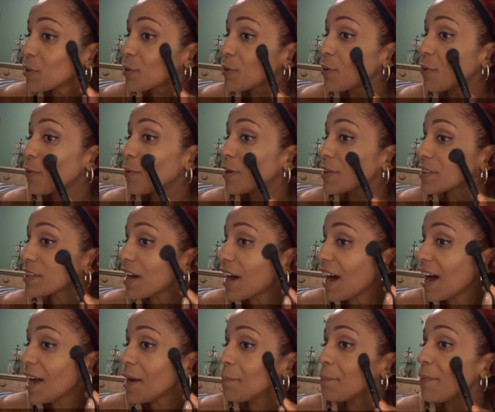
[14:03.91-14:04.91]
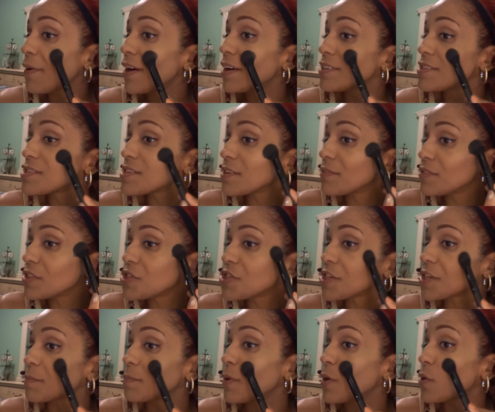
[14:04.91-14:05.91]
go on the high parts of the
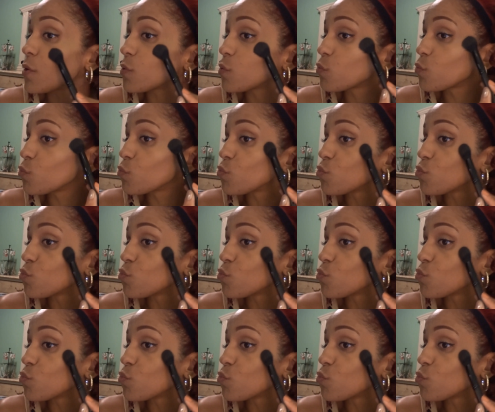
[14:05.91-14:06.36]
cheekbone.